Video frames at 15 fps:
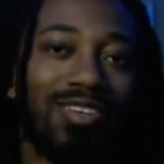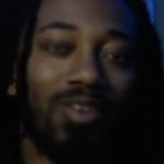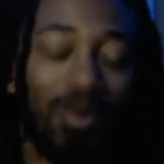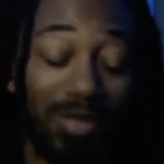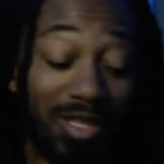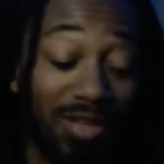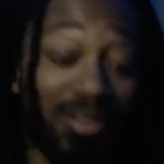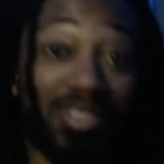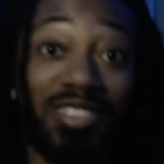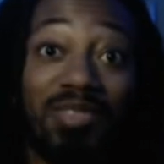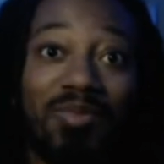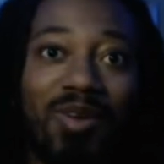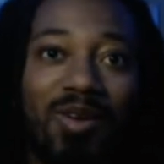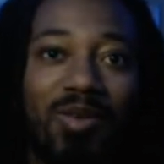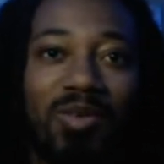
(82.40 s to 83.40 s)
literally
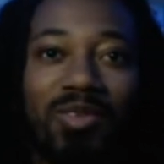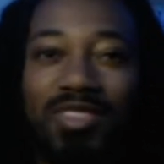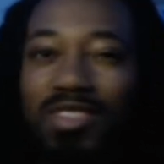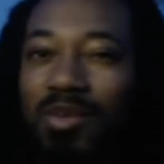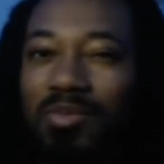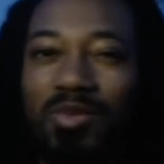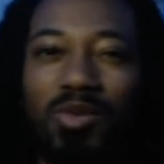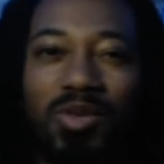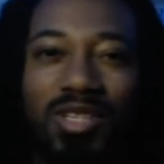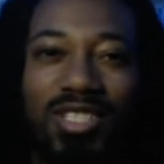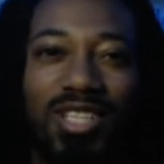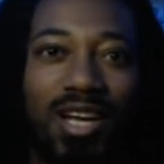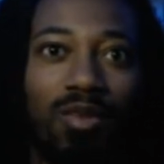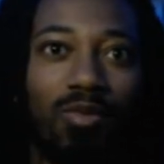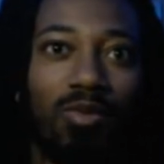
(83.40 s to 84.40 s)
tomorrow. So I'm doing
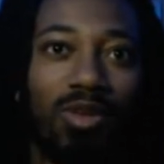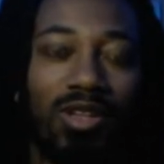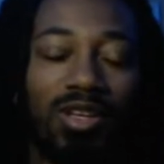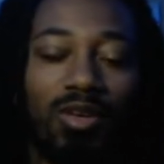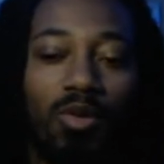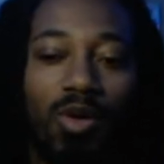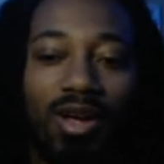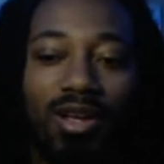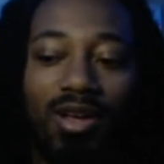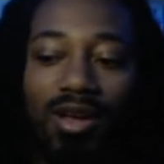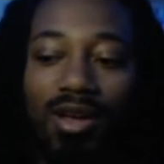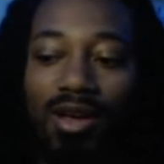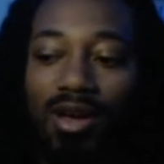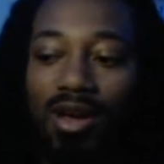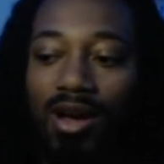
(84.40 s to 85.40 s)
this like really quick.
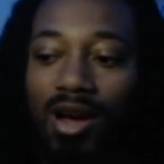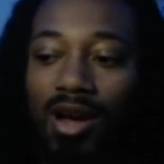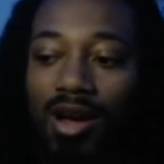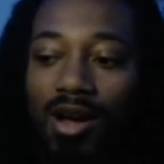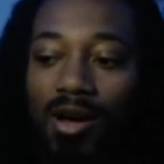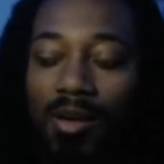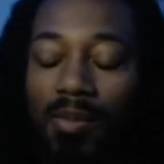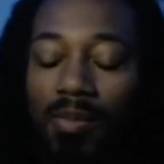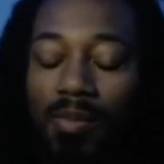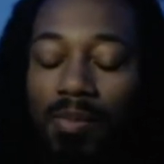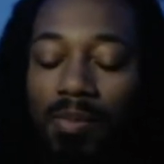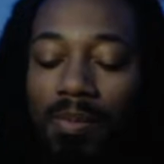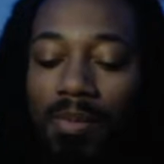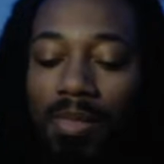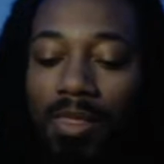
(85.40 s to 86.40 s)

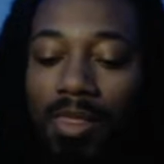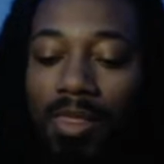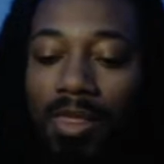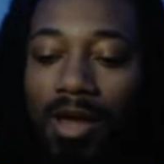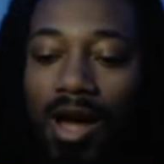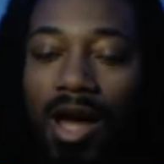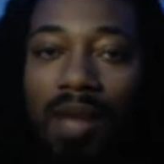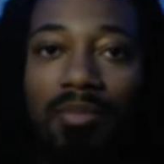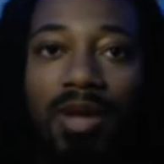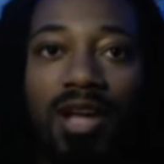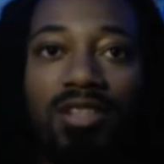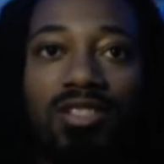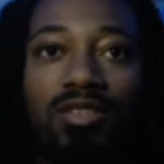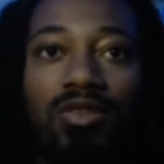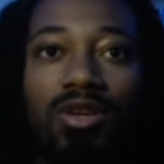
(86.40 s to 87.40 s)
I'm
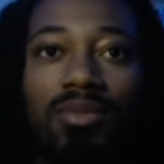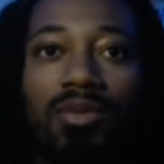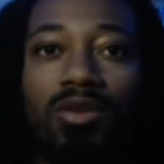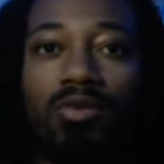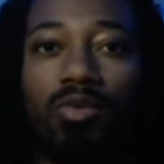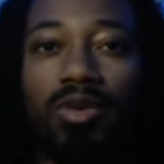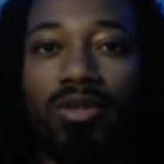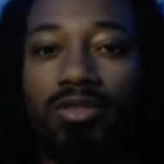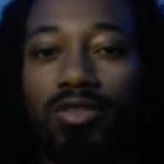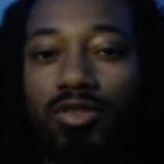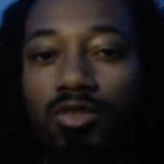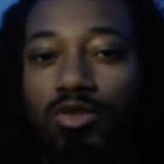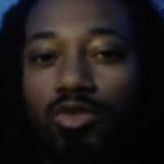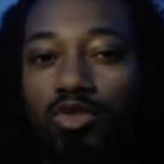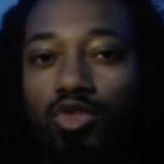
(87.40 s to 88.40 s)
actually going to be going
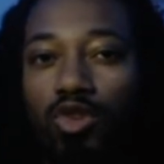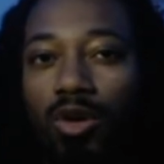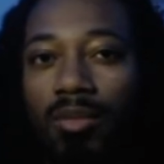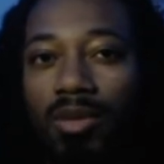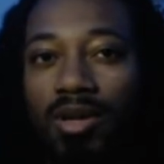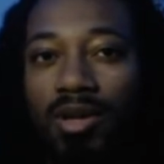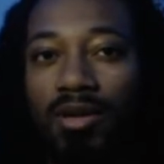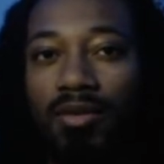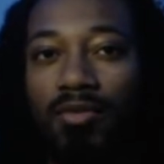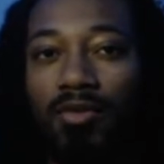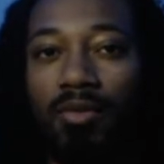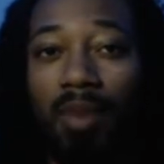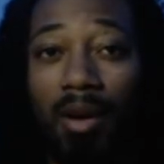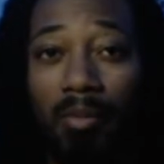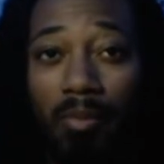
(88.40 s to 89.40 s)
to Germany
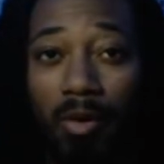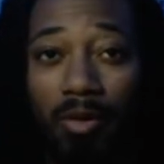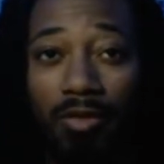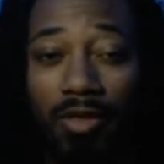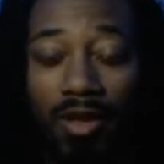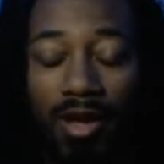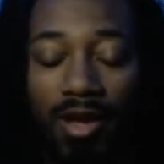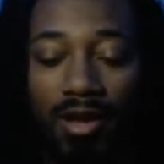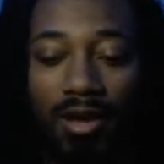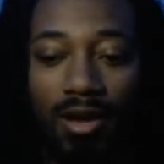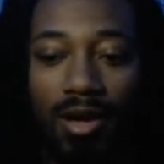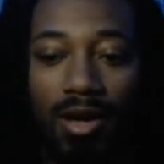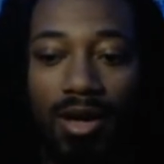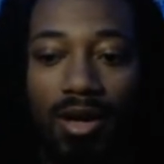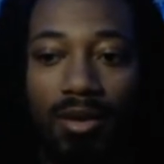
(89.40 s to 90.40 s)
for my birthday.
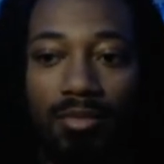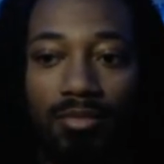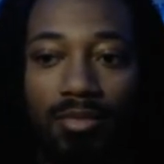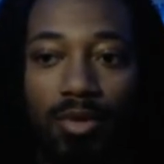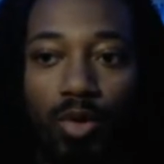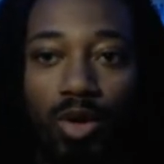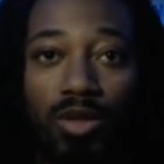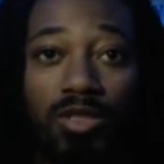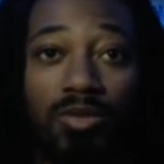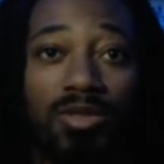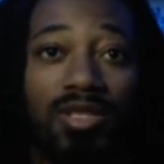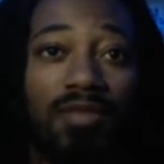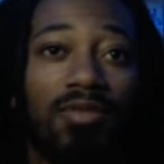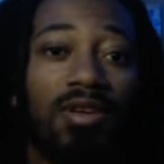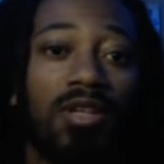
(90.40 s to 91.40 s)
I'm going to
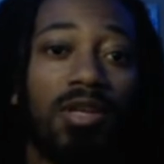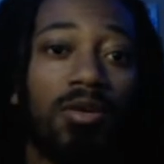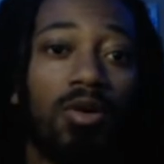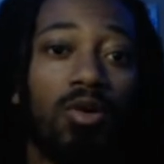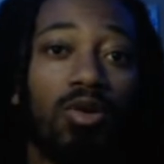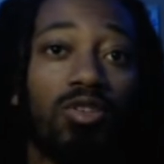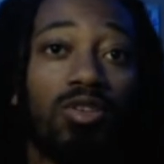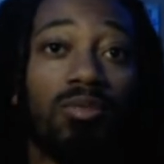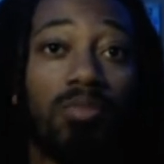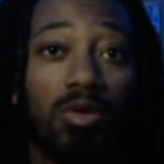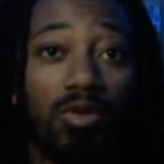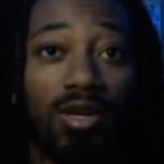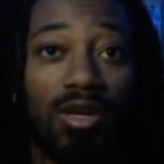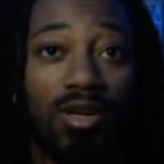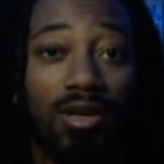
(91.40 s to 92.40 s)
specifically go to
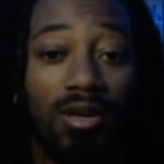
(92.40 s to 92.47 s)
Munich.